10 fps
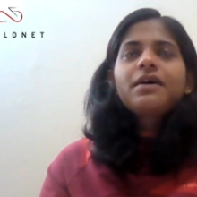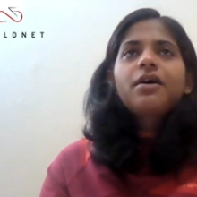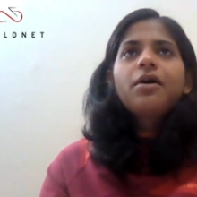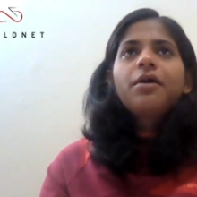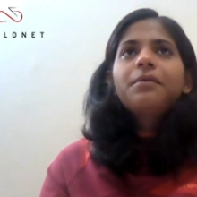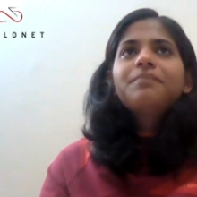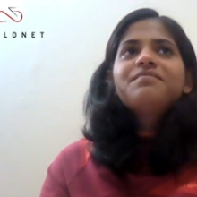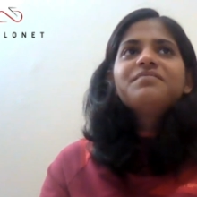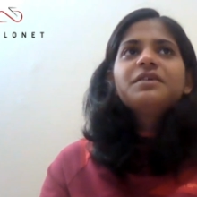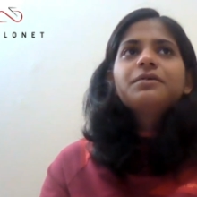or
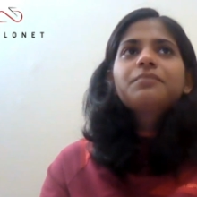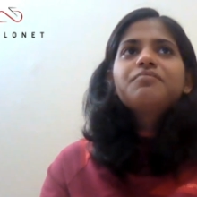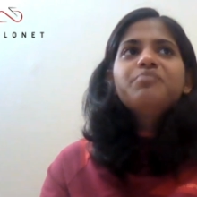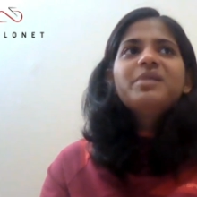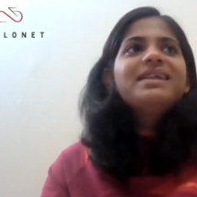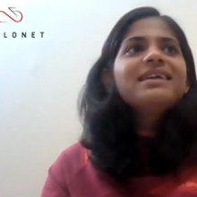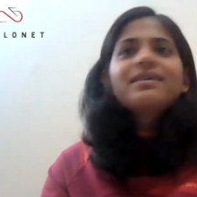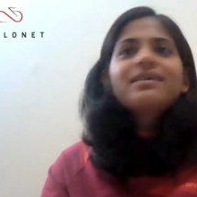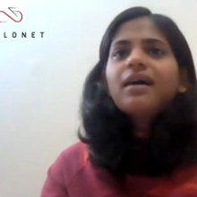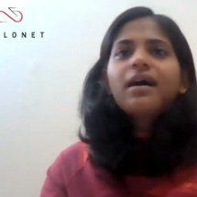
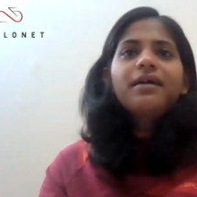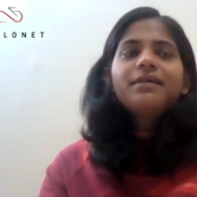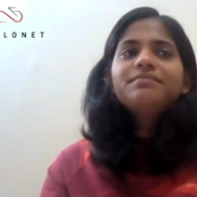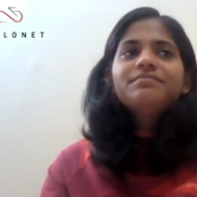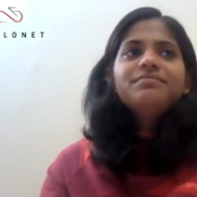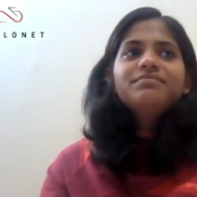building our